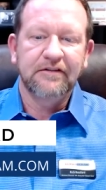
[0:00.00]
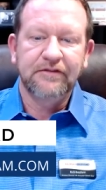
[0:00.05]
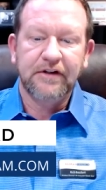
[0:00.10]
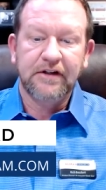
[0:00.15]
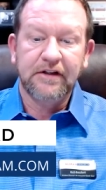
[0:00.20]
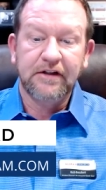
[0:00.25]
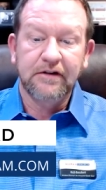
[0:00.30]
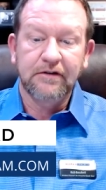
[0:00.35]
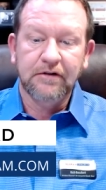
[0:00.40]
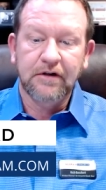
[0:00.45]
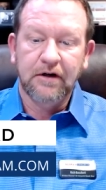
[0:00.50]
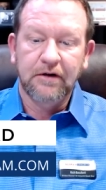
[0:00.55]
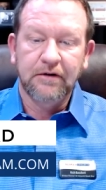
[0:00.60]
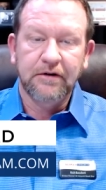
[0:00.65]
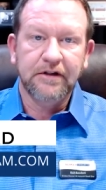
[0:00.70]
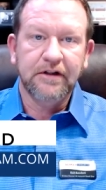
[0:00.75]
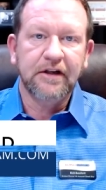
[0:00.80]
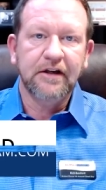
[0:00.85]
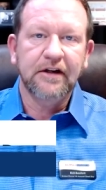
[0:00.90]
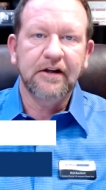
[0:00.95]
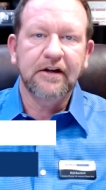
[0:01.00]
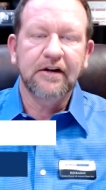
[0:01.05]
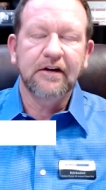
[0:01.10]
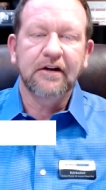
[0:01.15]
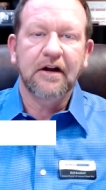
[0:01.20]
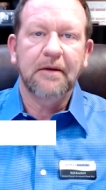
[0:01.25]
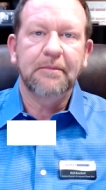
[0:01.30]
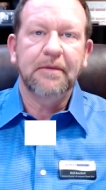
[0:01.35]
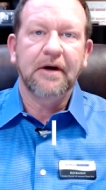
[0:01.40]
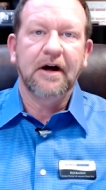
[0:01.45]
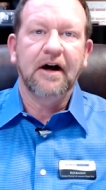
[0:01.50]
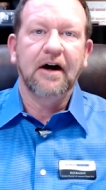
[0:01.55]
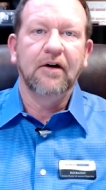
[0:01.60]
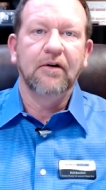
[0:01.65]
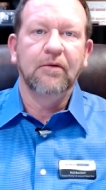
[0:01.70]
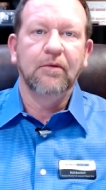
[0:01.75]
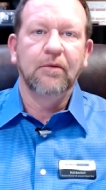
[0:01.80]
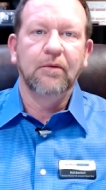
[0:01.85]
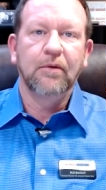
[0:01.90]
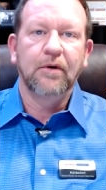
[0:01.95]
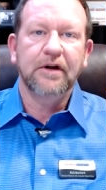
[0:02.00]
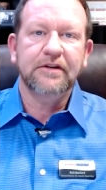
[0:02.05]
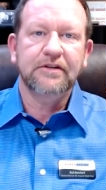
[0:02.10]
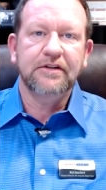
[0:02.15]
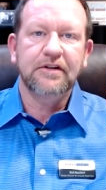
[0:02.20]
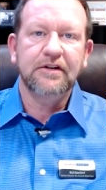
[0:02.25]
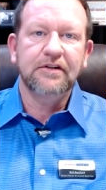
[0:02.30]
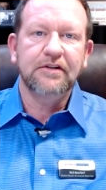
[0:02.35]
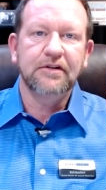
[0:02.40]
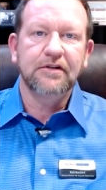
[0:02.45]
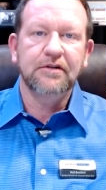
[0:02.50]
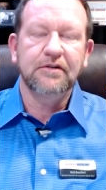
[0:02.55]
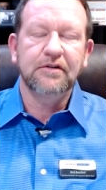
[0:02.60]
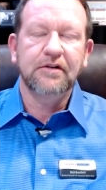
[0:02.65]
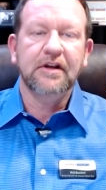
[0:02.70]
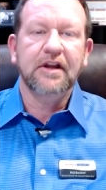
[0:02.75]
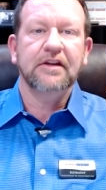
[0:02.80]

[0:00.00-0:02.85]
a video going here about what to do to